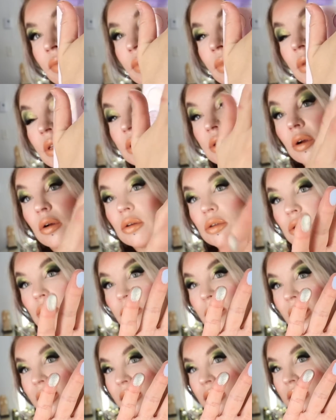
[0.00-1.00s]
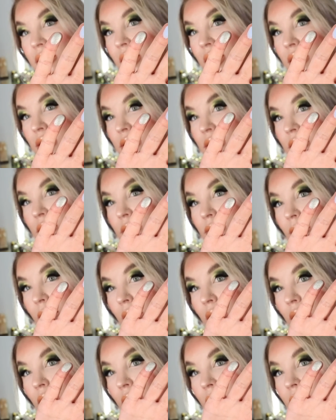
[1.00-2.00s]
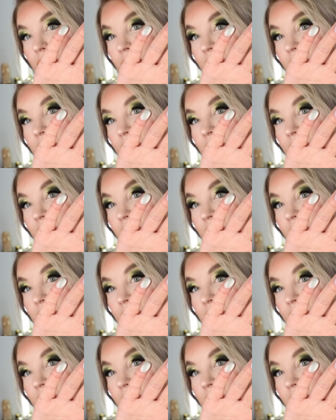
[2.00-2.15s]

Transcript: these are also magnetized as well